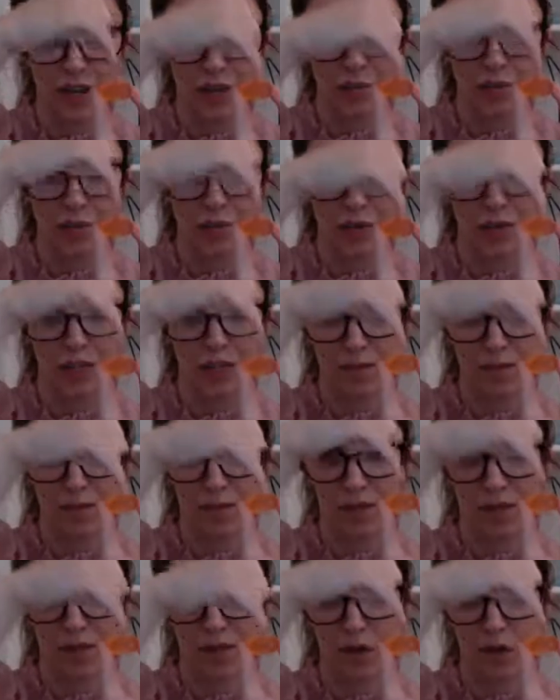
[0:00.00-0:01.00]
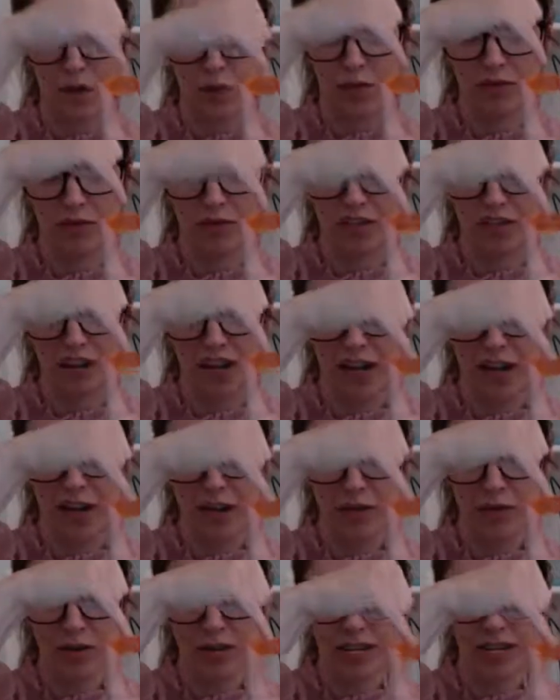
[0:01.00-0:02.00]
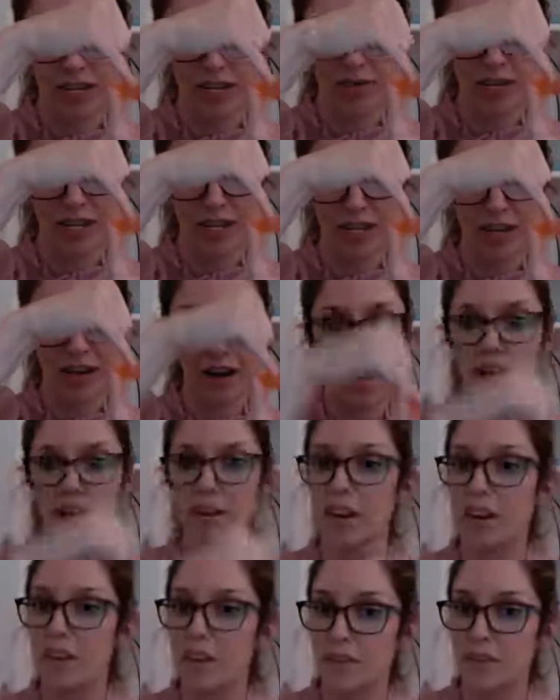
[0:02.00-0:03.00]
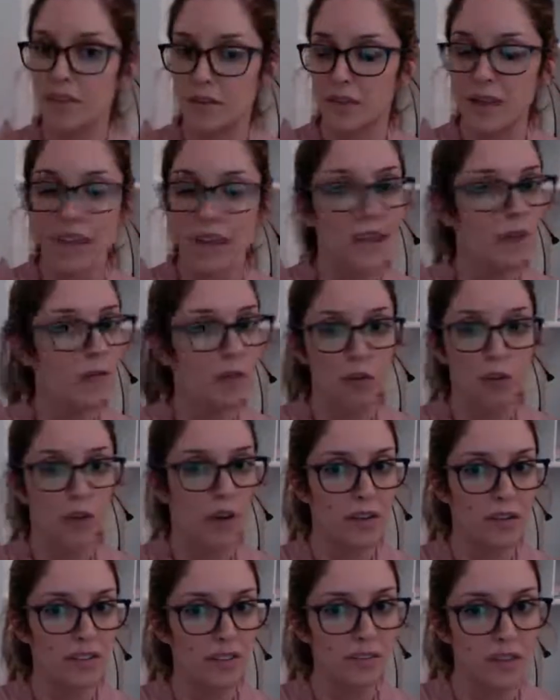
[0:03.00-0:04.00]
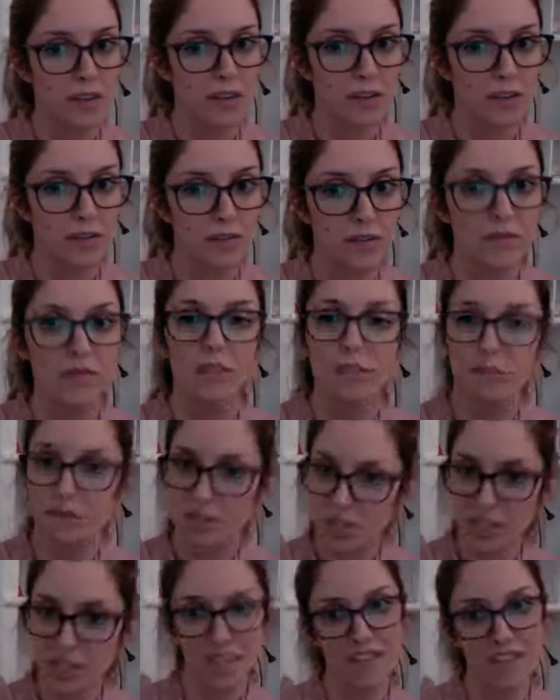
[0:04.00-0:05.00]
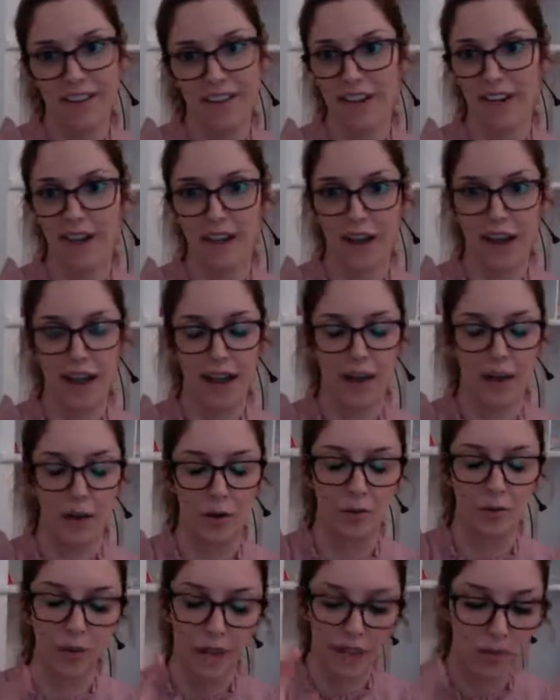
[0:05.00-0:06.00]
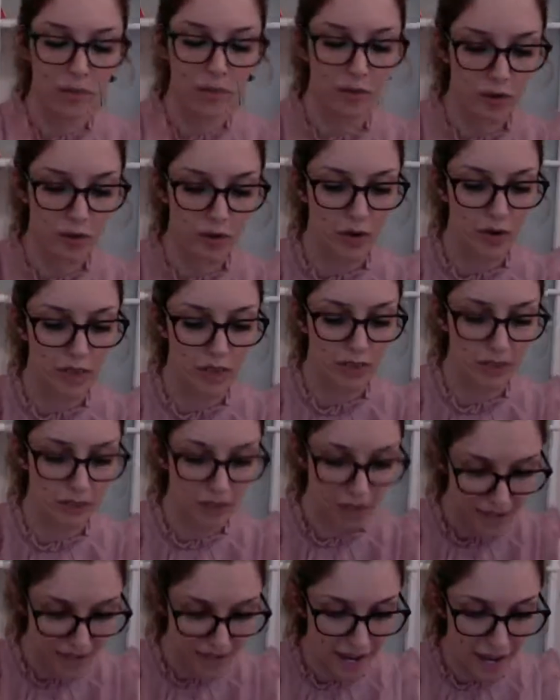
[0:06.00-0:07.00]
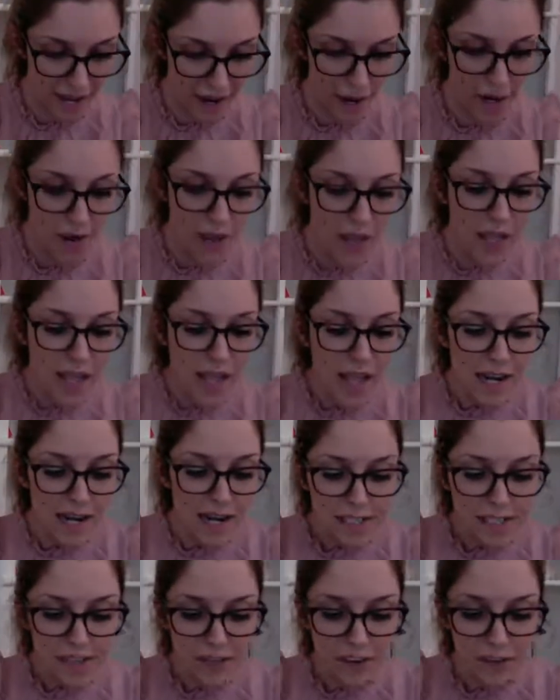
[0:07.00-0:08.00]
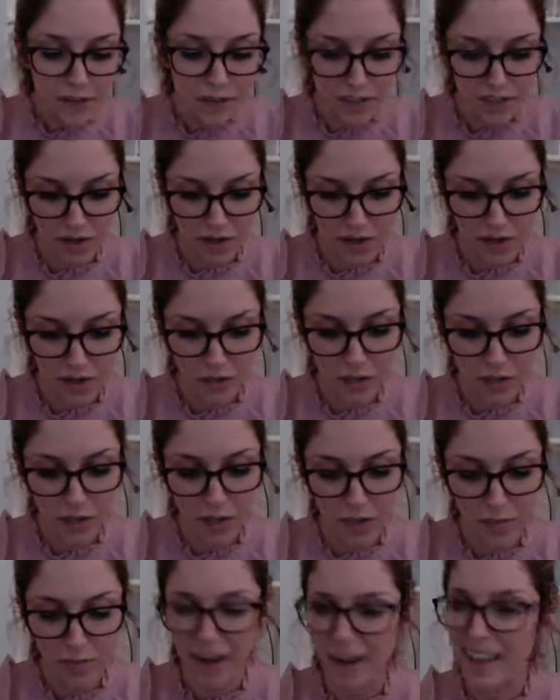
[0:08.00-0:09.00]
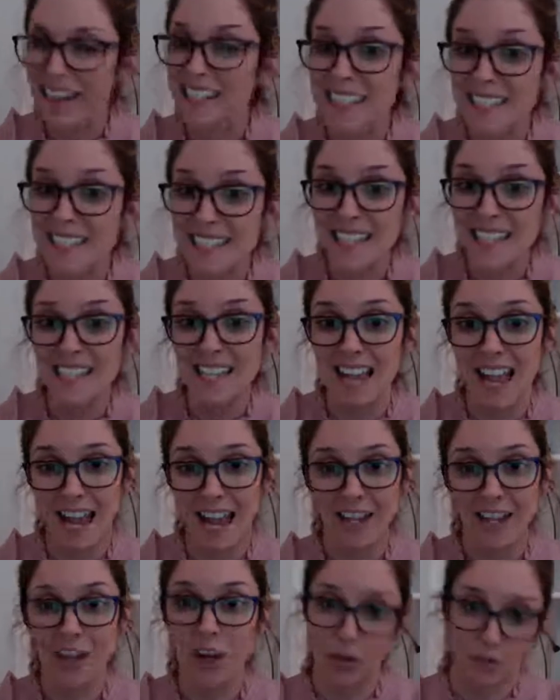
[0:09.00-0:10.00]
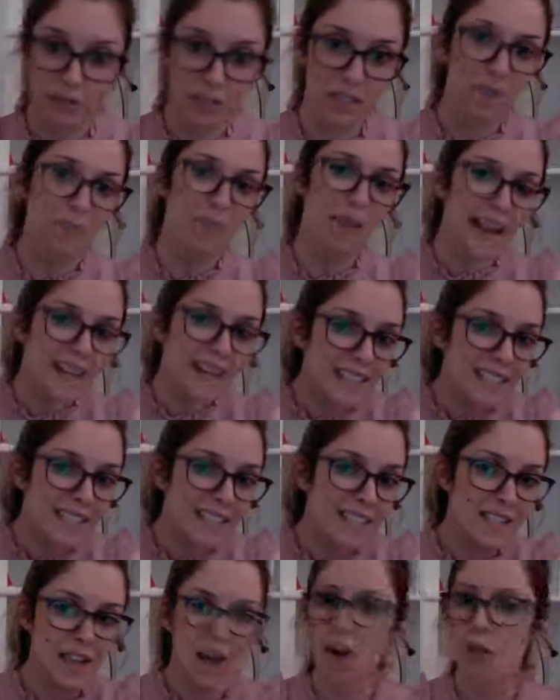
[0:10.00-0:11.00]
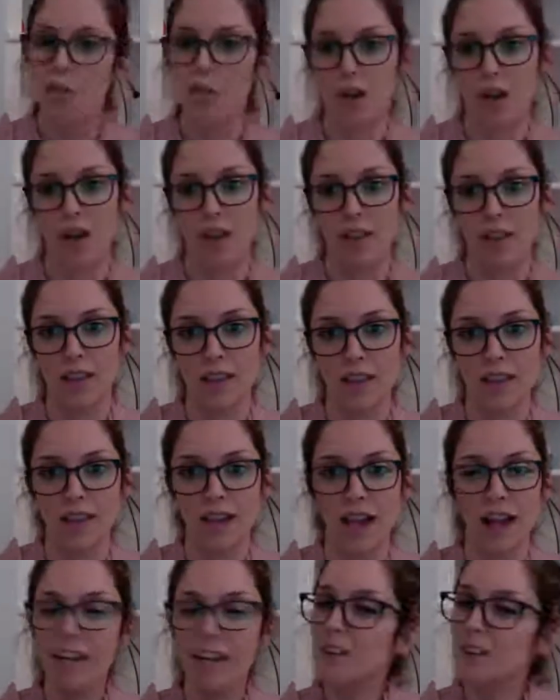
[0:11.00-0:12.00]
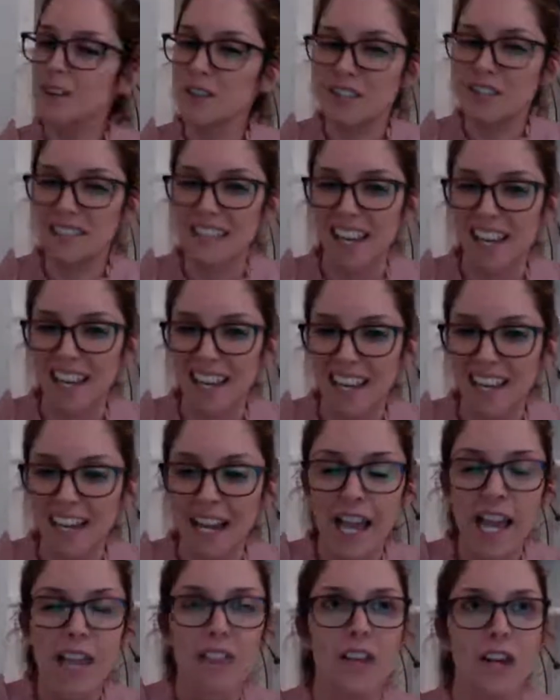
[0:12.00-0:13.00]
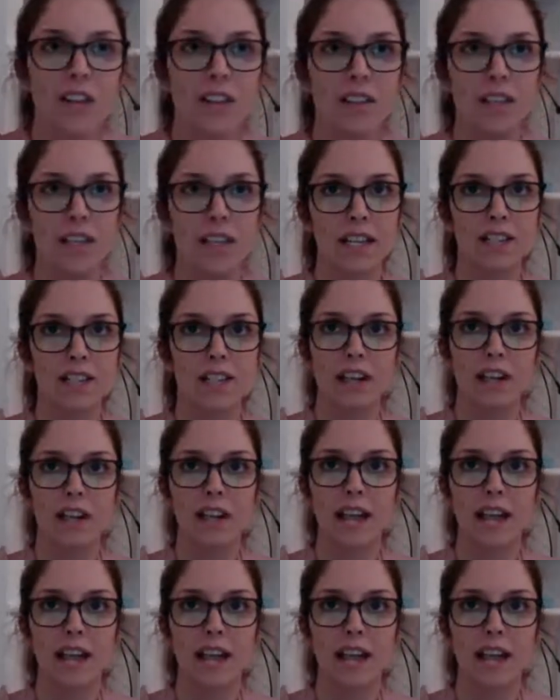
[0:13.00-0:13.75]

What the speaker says: put something on top of jello, it really can't go through. It won't go through. Just give it a go at home. It won't go through. Now, let's focus on what are pectins and gums. Pectins are what? I know you're saying it. There are things like